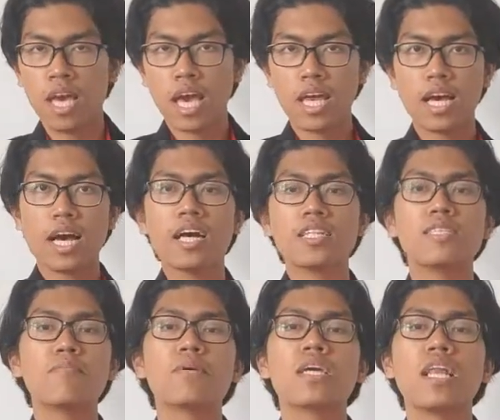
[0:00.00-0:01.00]
and are
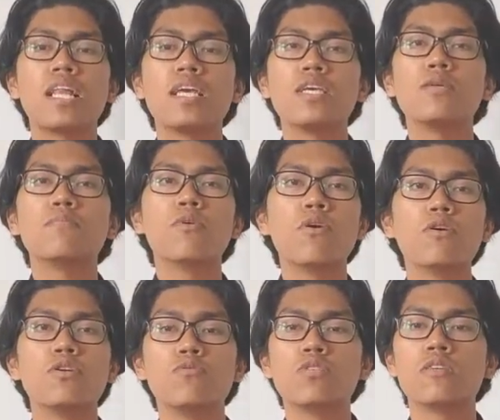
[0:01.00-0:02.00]
typically more
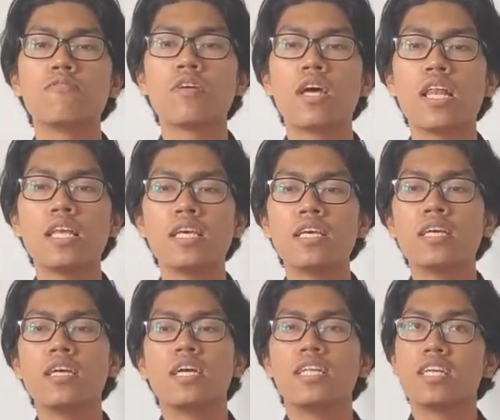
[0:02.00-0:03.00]
user friendly
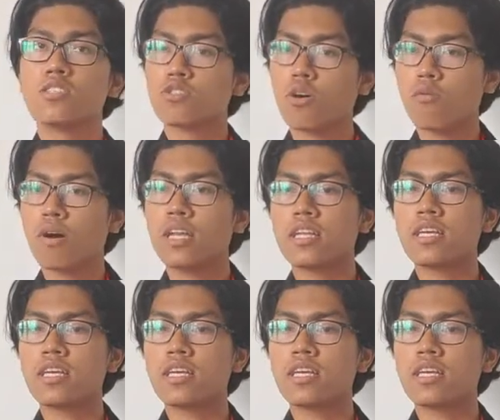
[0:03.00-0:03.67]
than stock one.